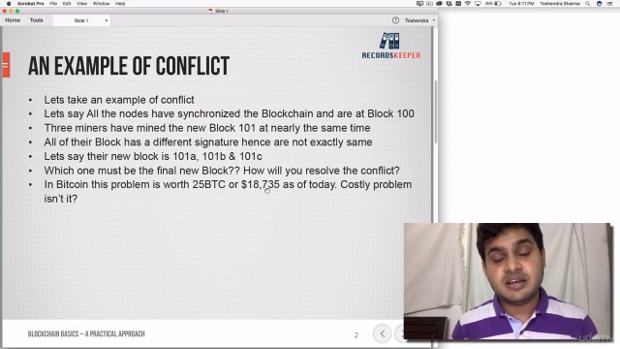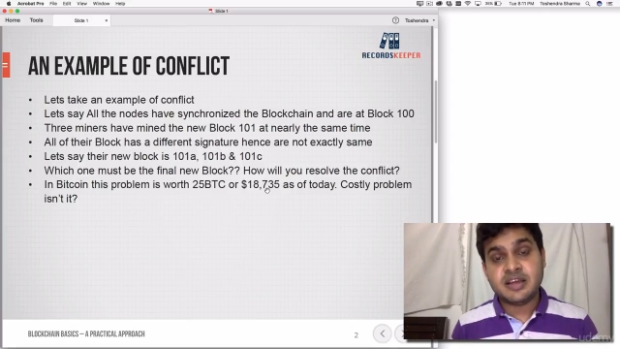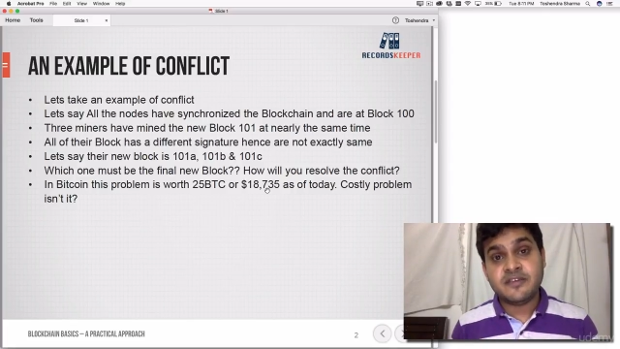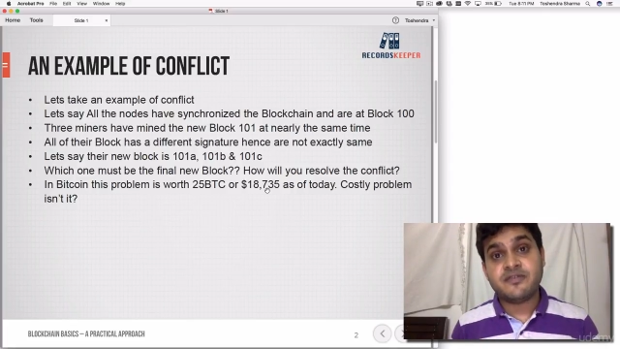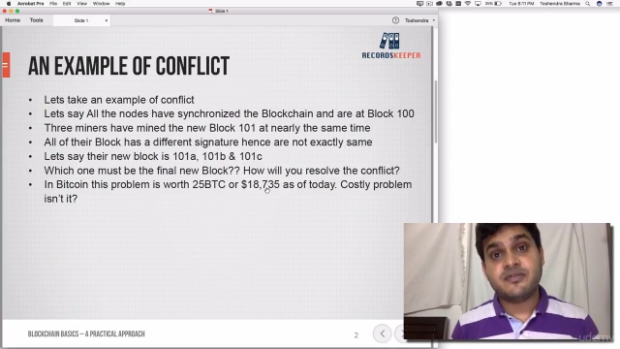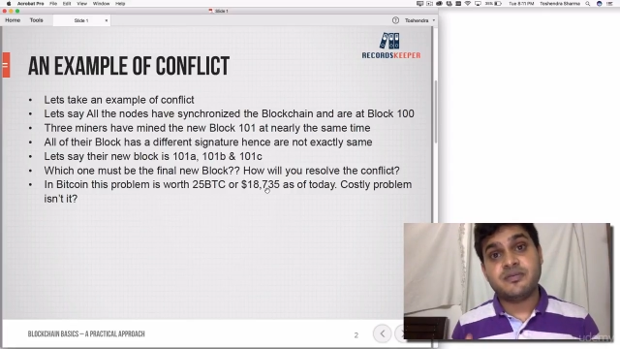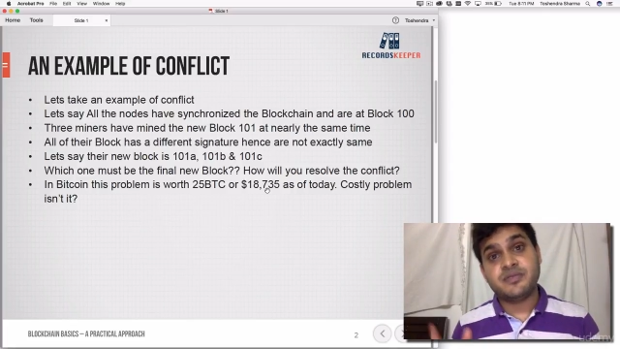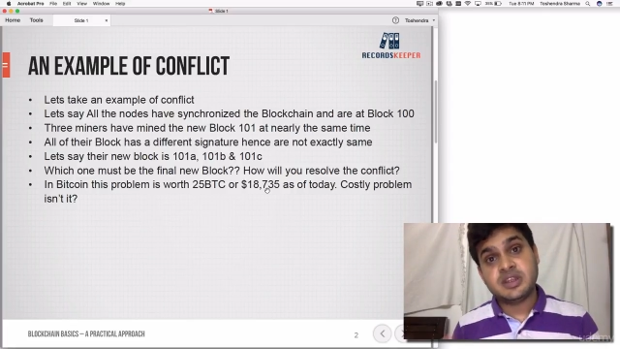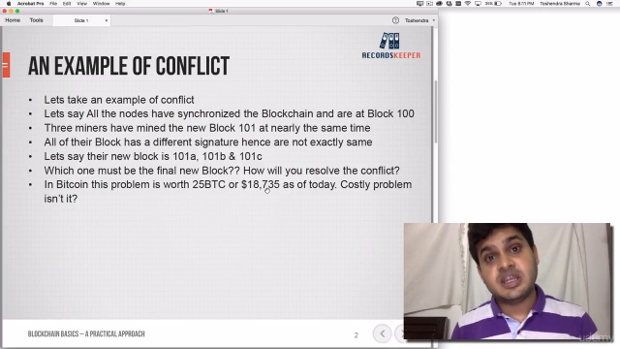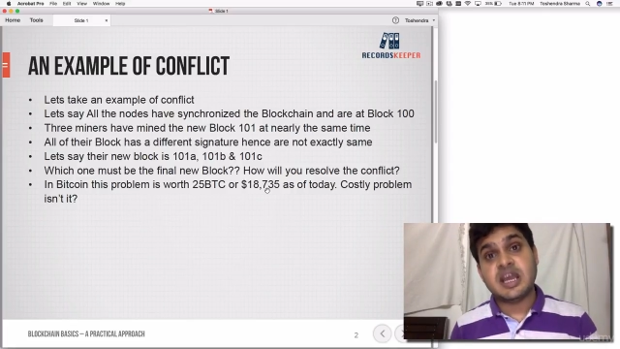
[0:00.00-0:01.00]
if
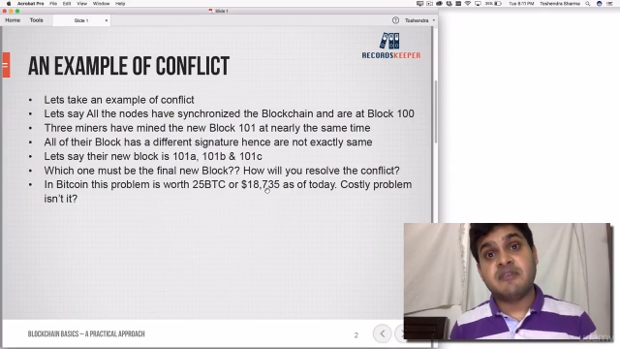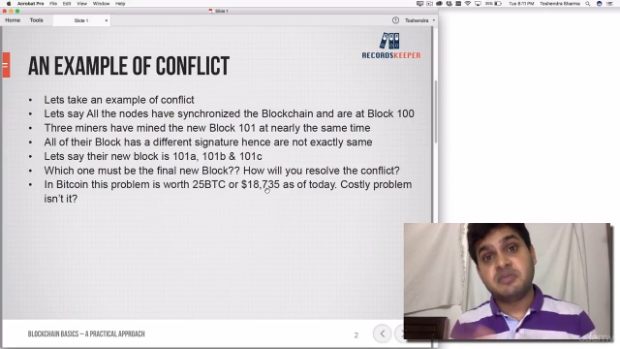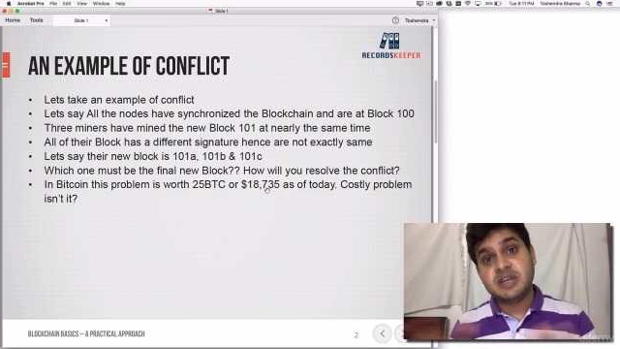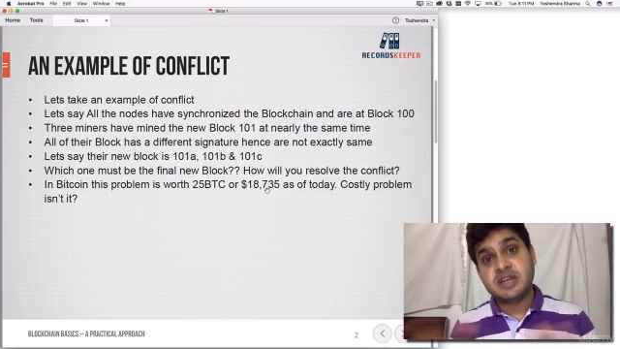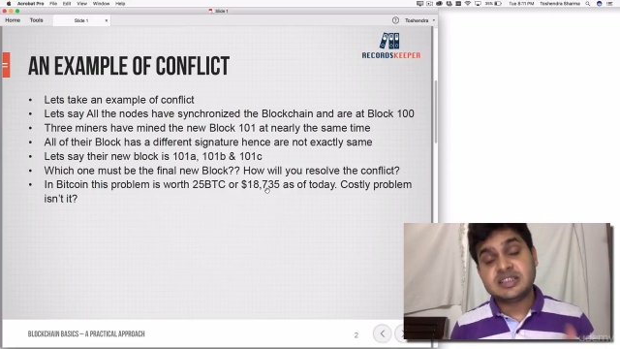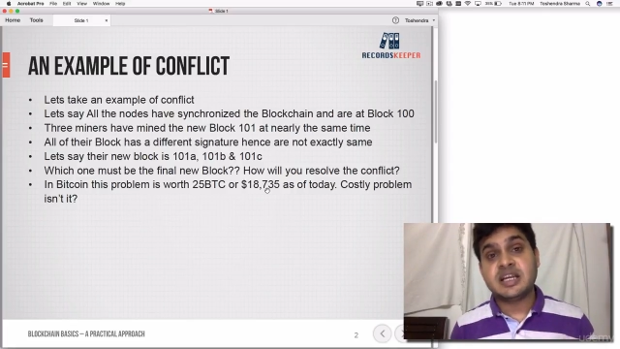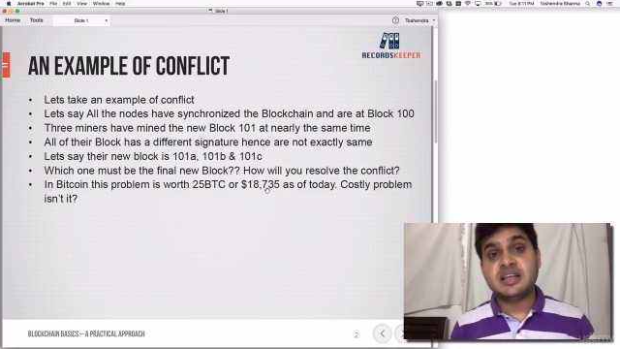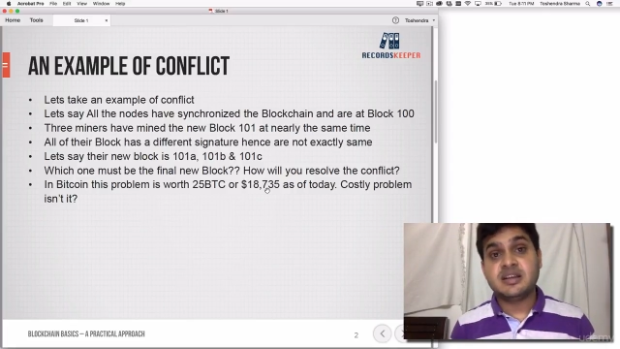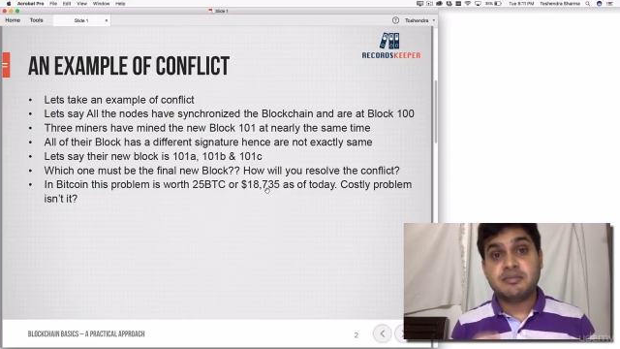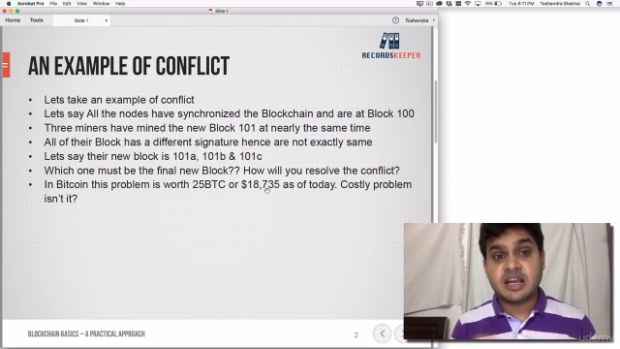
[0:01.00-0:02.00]
the everybody is
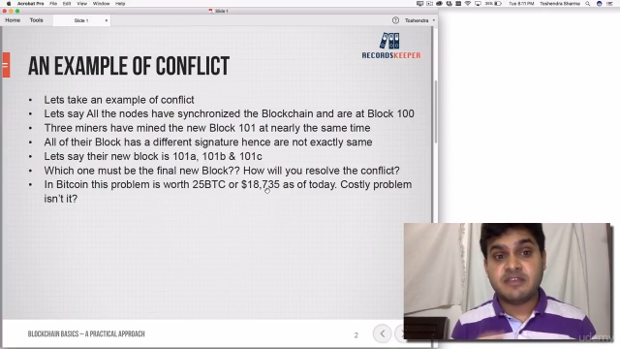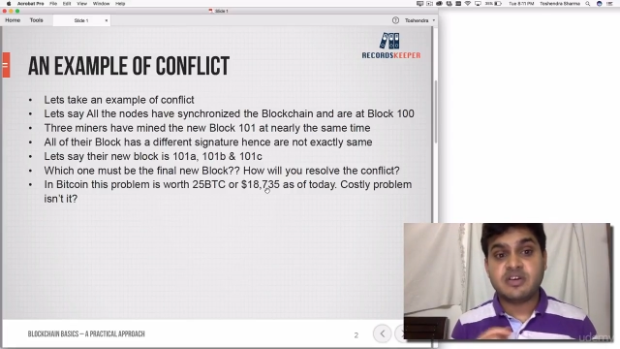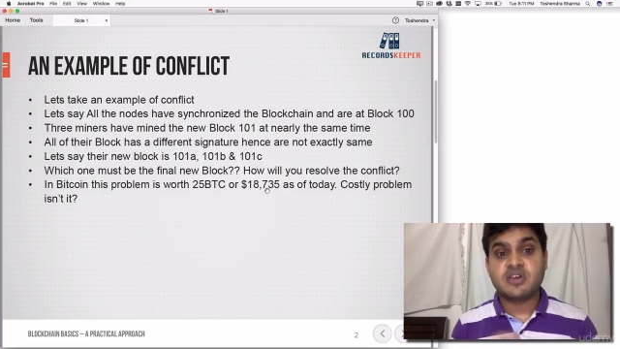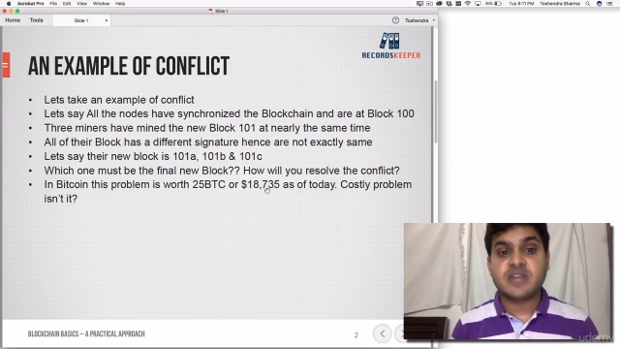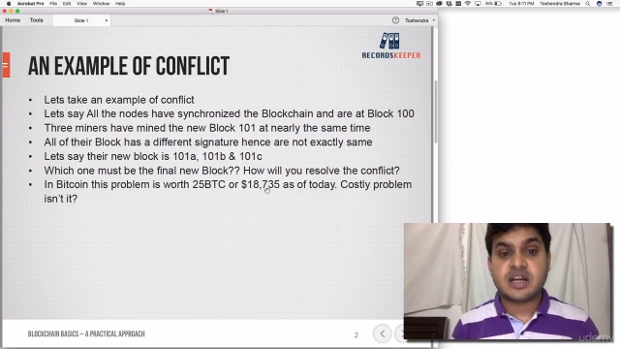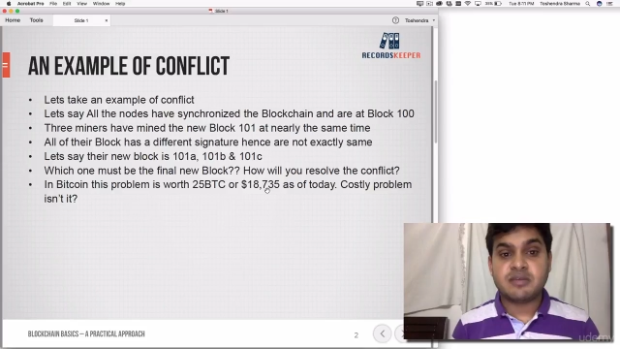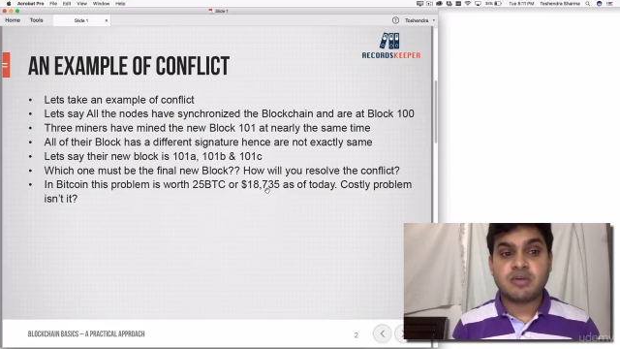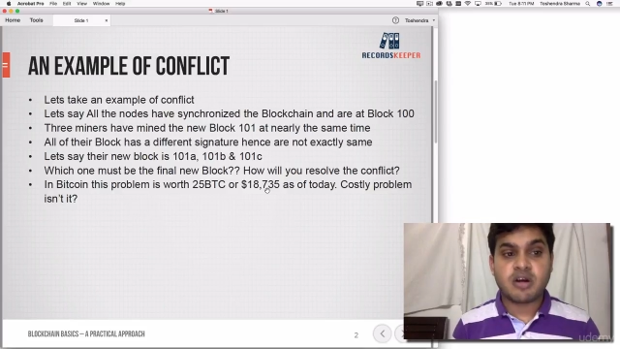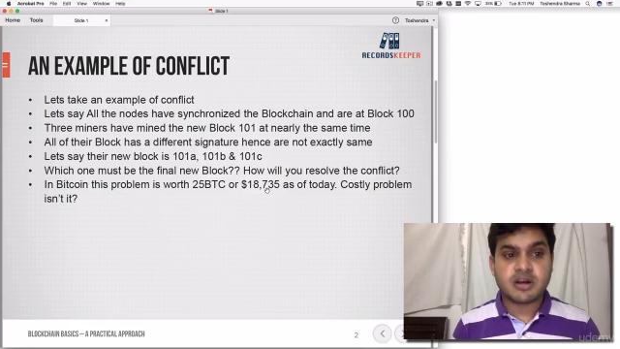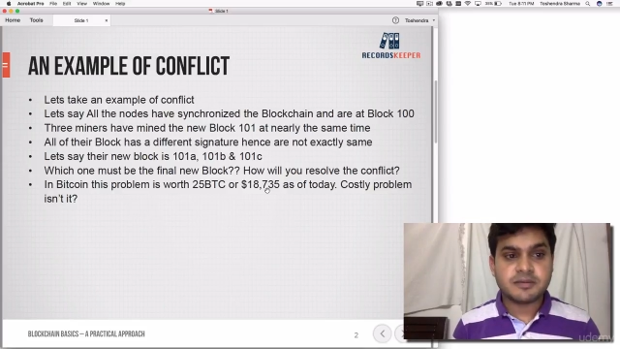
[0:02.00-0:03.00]
getting the benefit of that
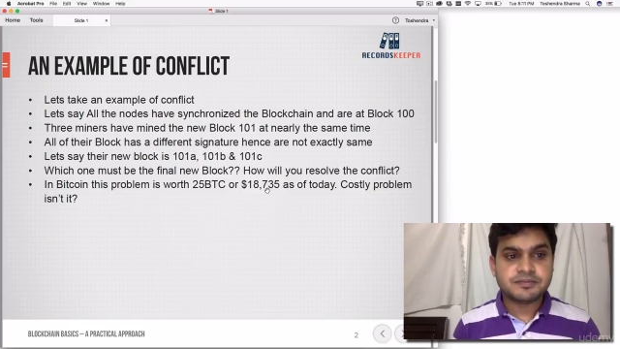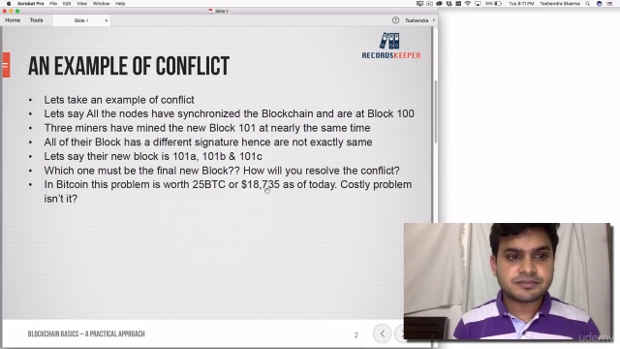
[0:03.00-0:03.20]
block.